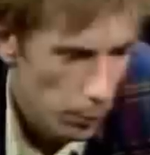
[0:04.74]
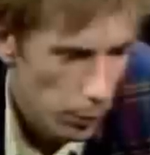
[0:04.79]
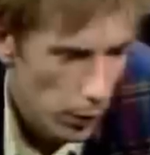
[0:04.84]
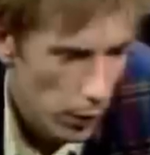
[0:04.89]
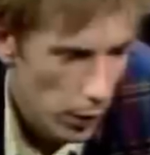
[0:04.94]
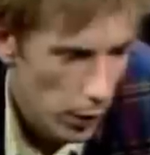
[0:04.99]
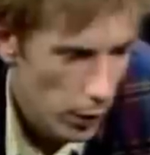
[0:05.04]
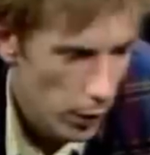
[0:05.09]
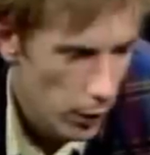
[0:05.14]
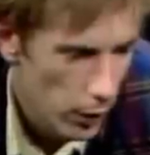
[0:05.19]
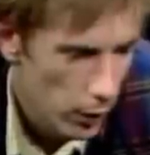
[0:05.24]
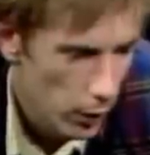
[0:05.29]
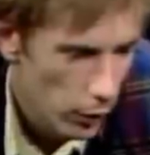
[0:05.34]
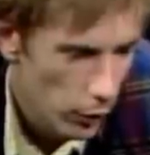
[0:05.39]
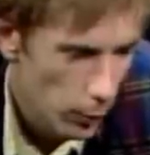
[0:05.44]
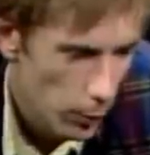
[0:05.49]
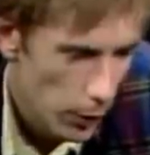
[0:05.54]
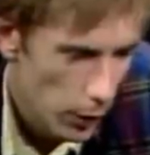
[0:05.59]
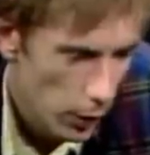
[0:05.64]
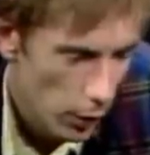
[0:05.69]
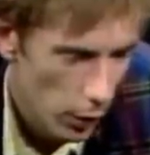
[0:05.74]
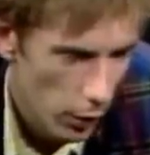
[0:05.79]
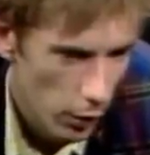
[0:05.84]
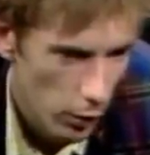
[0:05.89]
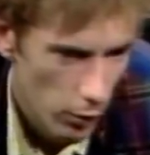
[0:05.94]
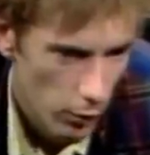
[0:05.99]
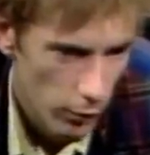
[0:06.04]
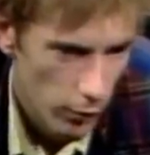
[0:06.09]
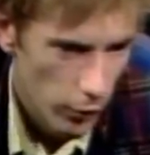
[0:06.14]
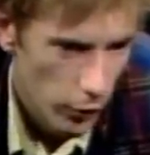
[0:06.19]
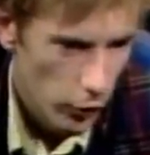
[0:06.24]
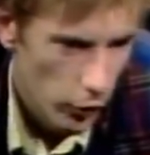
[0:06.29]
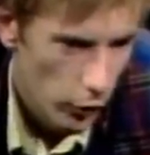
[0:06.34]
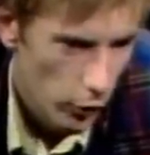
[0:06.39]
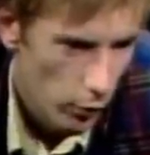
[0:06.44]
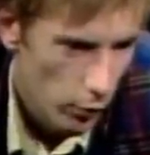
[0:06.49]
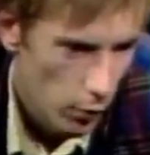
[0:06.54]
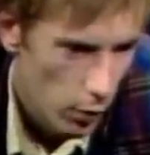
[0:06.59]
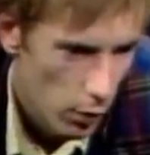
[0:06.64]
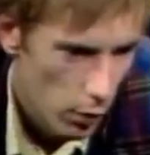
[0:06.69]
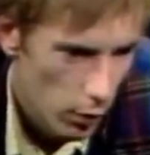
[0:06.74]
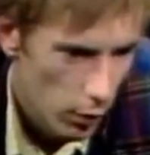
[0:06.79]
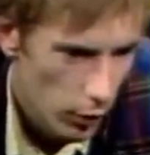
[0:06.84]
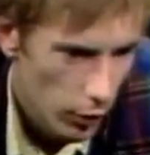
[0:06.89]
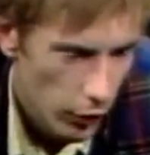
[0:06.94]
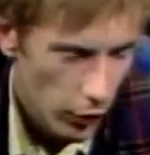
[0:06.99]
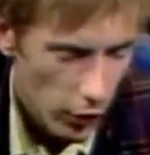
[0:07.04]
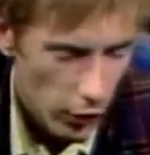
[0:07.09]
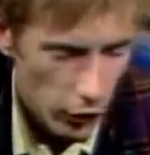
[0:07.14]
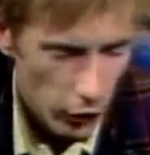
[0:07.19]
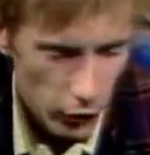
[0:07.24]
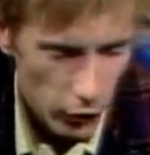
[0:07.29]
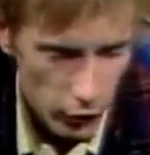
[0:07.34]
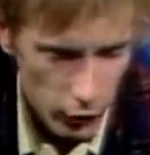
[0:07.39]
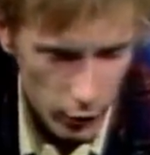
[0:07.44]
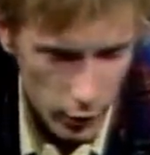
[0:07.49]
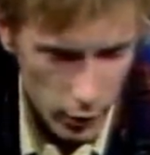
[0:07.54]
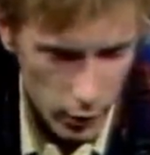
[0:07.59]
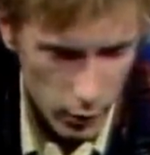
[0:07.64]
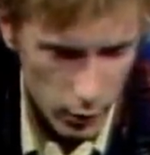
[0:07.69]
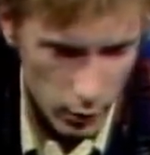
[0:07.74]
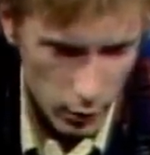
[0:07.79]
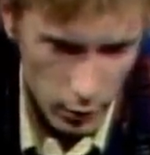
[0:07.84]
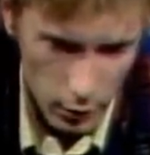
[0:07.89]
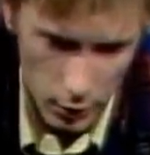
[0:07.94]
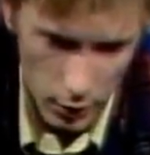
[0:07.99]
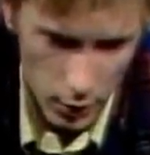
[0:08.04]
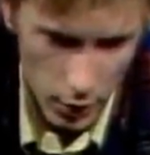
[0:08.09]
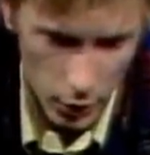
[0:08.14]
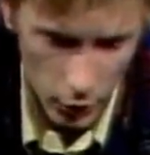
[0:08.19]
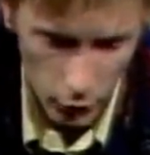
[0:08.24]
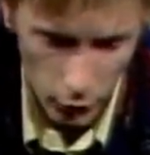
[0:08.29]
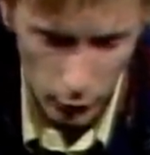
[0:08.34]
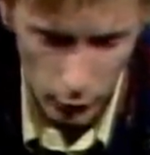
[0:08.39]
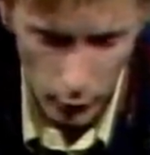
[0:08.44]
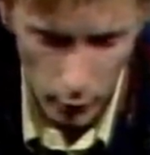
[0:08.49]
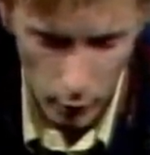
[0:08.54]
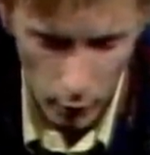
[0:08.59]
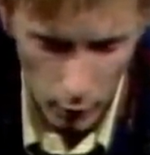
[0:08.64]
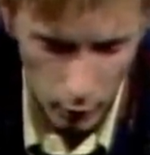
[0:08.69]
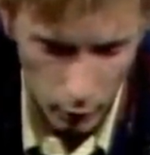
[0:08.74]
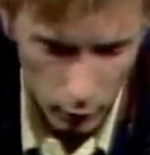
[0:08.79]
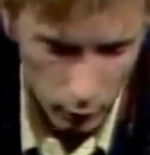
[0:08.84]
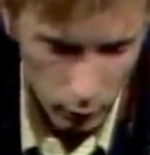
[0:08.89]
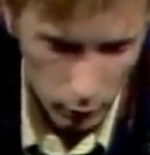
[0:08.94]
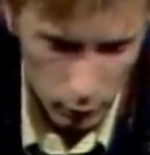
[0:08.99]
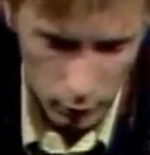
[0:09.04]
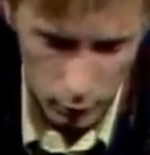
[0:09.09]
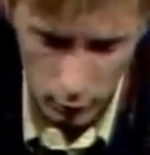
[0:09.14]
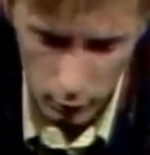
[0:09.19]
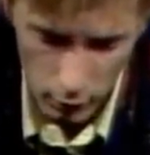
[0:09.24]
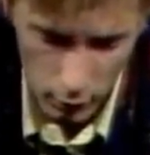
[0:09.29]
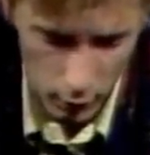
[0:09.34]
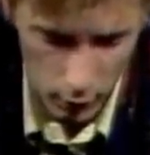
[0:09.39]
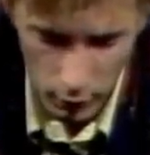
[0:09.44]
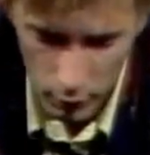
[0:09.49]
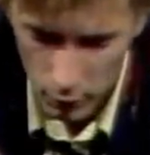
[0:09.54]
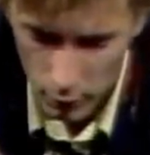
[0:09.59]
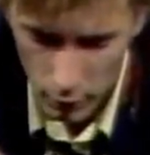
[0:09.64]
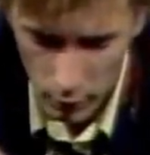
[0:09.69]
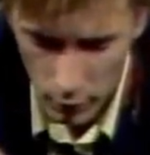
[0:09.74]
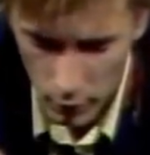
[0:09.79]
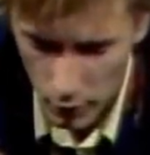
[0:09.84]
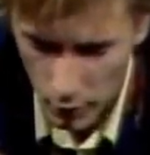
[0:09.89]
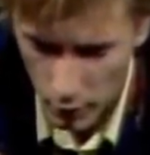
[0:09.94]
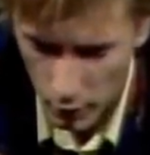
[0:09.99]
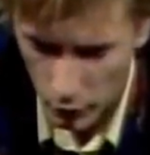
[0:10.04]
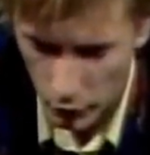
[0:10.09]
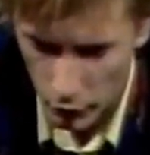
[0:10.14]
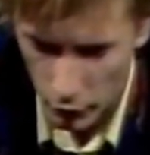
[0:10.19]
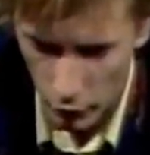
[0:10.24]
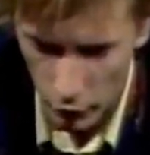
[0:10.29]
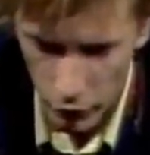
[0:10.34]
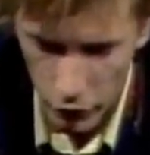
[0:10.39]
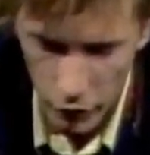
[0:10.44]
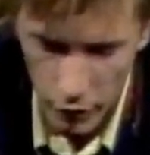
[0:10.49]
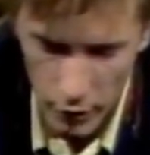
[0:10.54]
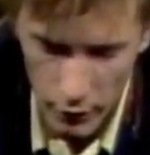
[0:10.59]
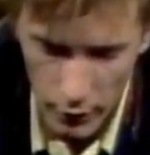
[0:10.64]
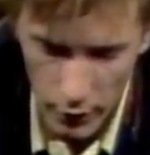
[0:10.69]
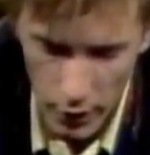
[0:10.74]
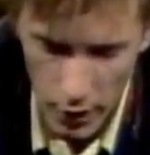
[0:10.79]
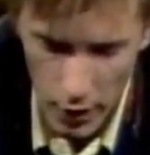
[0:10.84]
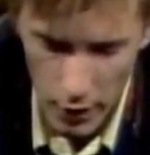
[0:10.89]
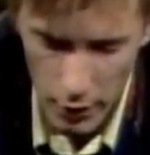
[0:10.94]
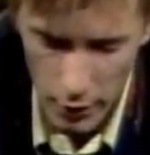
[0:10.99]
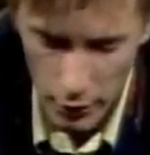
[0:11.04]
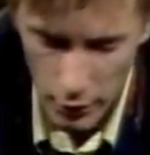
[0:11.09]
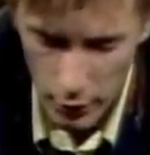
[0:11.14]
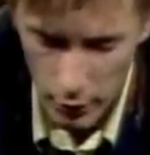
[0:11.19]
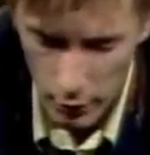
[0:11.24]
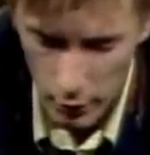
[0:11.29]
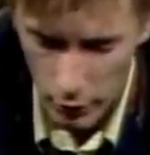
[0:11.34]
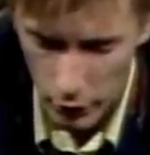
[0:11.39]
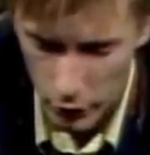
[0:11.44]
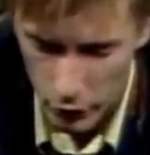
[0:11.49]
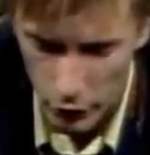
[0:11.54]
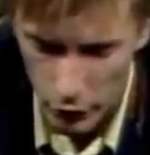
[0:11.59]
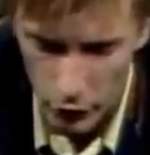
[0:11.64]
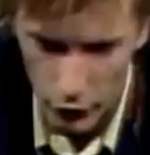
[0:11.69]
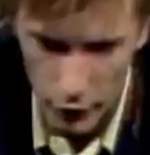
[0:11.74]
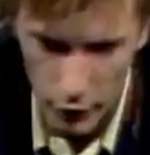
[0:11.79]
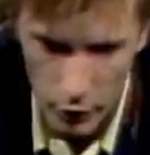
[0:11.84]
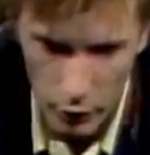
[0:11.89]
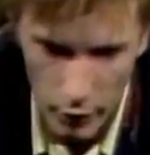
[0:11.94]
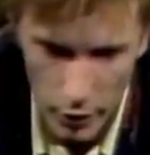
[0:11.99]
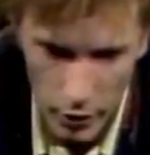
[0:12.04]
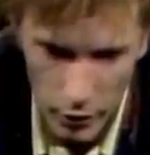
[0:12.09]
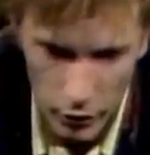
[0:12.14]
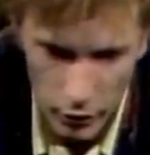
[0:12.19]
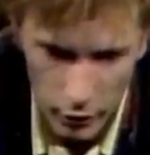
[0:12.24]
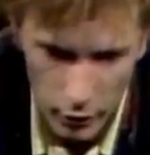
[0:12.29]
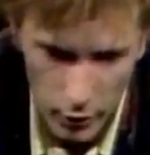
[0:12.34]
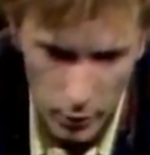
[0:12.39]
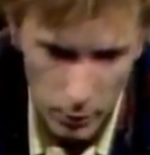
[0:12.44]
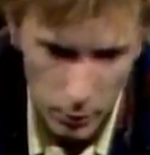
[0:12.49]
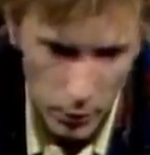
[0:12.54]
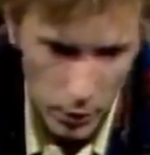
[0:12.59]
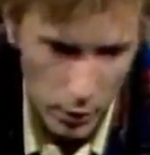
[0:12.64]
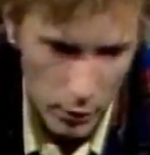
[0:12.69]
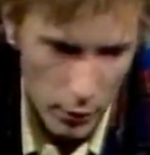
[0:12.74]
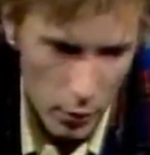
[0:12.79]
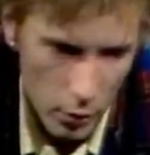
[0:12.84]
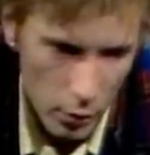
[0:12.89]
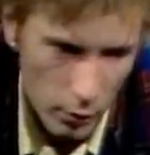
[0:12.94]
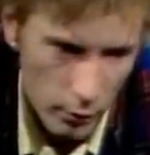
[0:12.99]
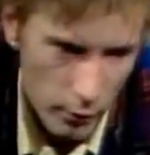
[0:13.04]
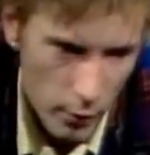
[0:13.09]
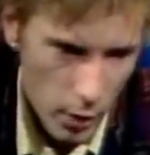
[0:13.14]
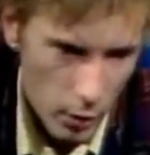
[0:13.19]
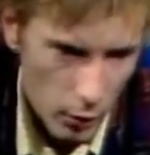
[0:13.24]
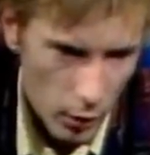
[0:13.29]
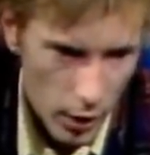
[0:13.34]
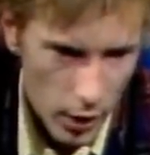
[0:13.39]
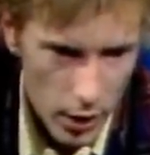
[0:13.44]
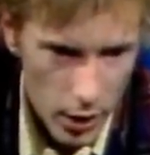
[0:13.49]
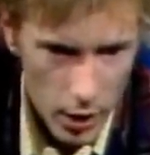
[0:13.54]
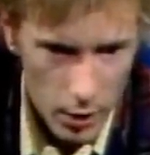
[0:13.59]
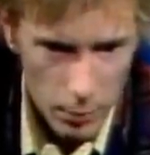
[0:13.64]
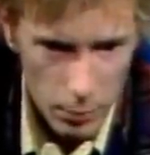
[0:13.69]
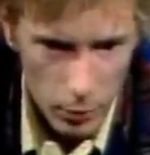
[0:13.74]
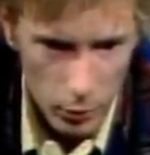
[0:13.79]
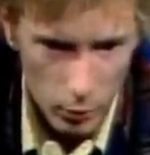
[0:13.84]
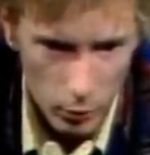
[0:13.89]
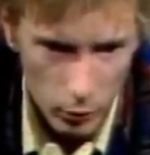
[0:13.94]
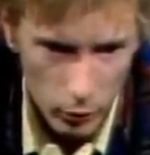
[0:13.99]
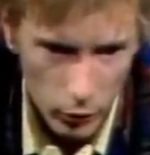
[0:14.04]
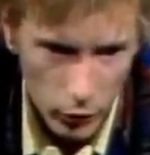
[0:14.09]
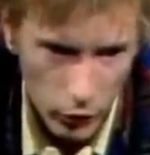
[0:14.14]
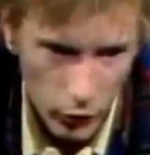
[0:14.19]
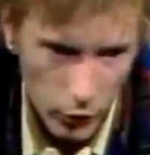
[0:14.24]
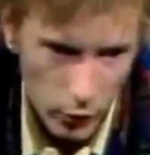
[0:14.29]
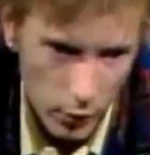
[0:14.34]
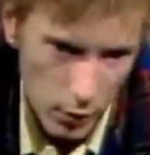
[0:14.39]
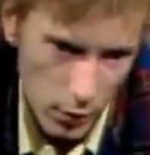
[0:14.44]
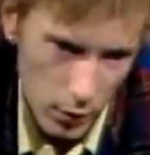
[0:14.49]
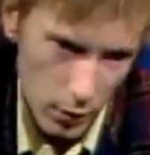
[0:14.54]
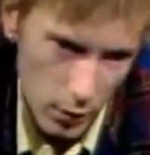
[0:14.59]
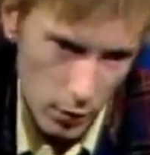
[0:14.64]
a plague, it's been going on for too long, it's history, it's vile, it's not achieving anything, it's just digression. They play rock and roll at airports.